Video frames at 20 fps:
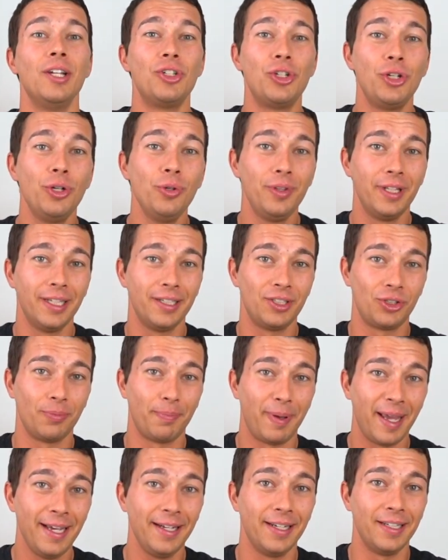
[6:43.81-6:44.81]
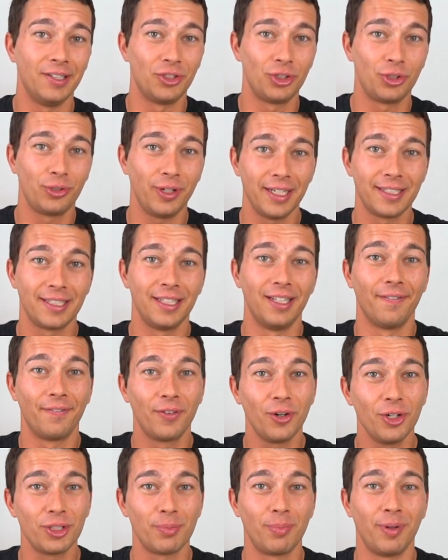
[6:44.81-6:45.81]
to this pain and stress in the
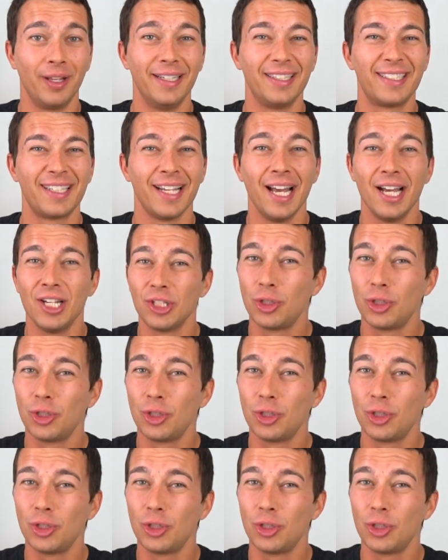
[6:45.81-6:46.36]
first place,